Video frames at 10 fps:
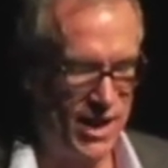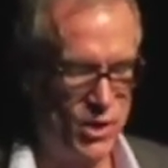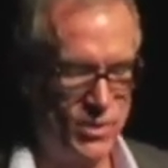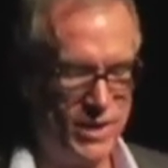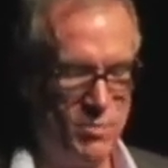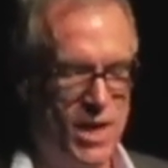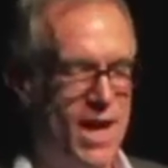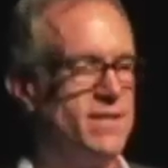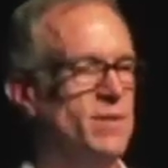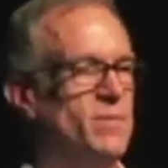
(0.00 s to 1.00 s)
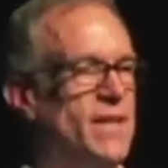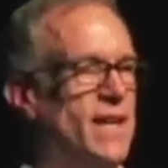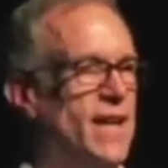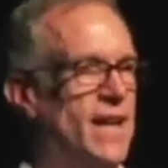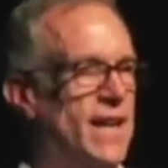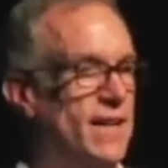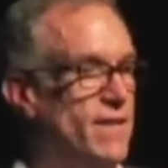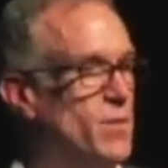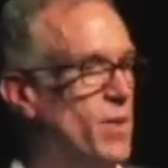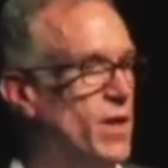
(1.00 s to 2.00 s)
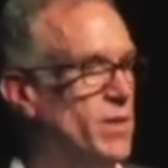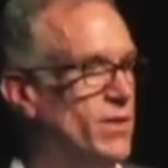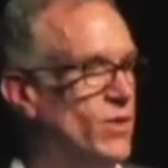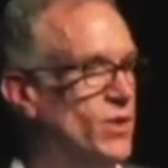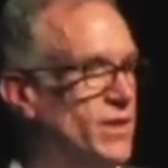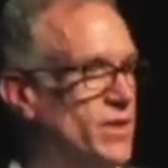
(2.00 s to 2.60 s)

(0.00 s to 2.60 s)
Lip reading: education really blossomed in the Department of